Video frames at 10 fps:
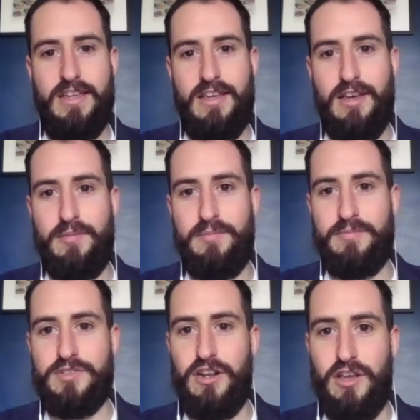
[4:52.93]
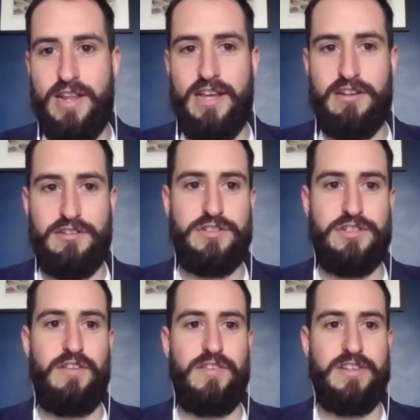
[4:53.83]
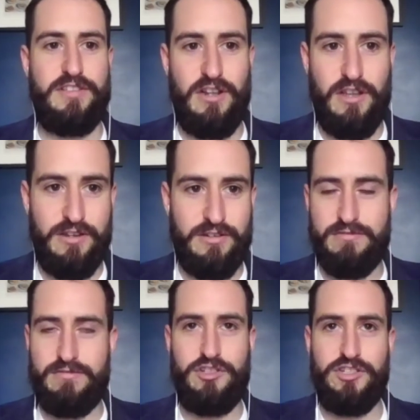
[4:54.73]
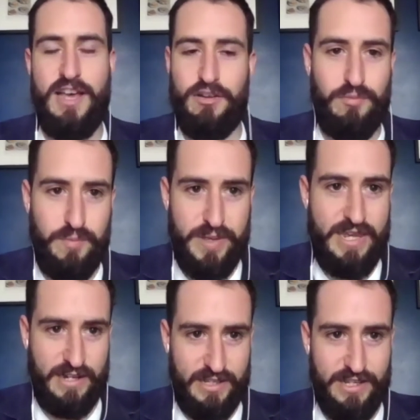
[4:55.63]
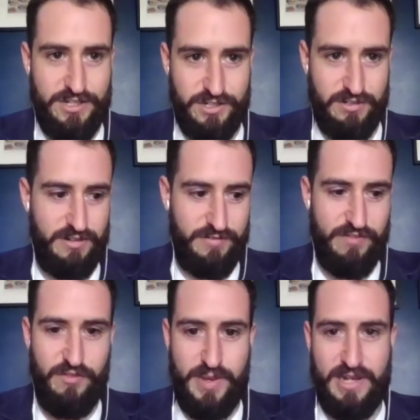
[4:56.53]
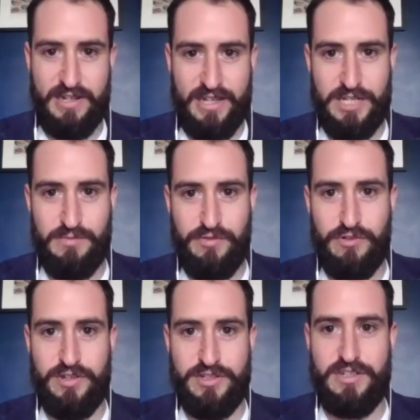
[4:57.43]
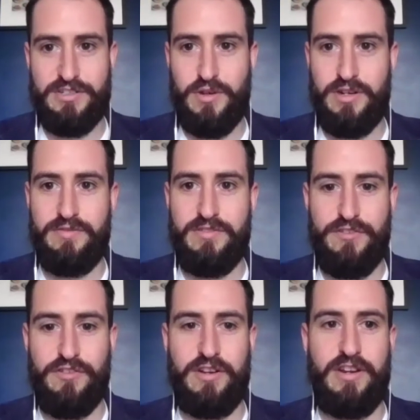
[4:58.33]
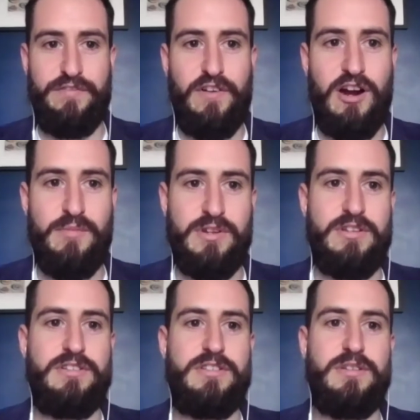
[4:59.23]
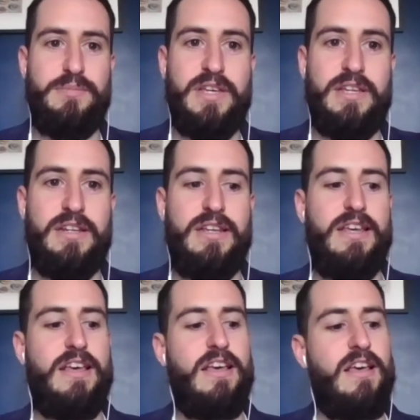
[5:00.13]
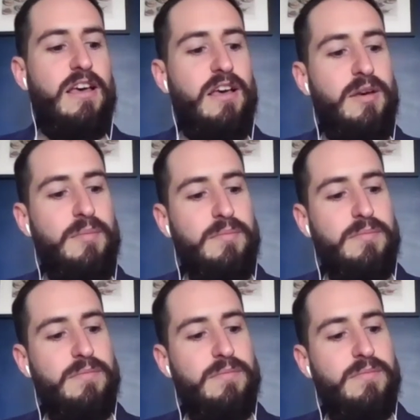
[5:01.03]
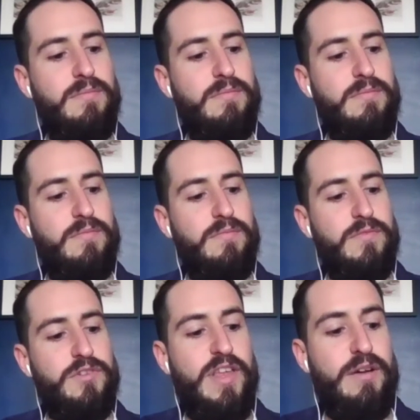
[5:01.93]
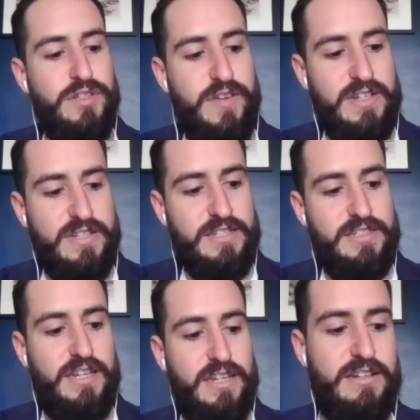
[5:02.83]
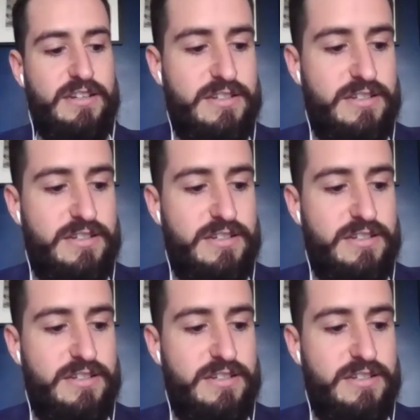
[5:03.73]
to learn how to do service, to learn just how to be in the kitchen. You've never been in the kitchen before. It's quite a different environment to be in. So that was fantastic, and